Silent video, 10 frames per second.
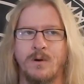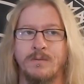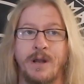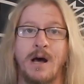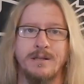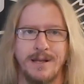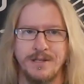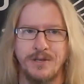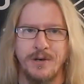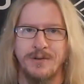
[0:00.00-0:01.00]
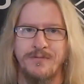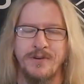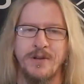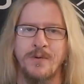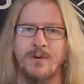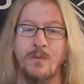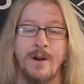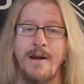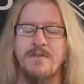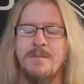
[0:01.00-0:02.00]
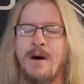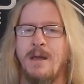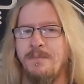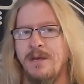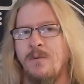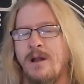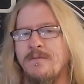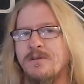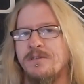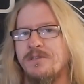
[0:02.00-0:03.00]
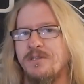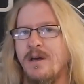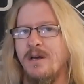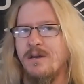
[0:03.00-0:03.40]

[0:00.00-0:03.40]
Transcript: or, not as good for you or whatever it might be, whatever this